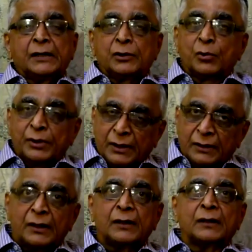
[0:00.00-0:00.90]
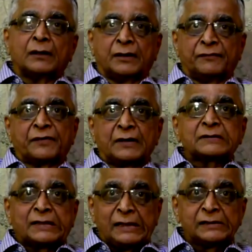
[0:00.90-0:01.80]
you need different
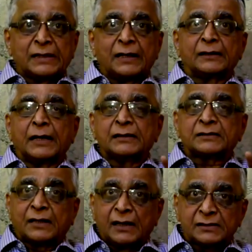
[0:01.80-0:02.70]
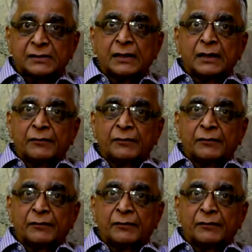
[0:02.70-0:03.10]
skills, and that skills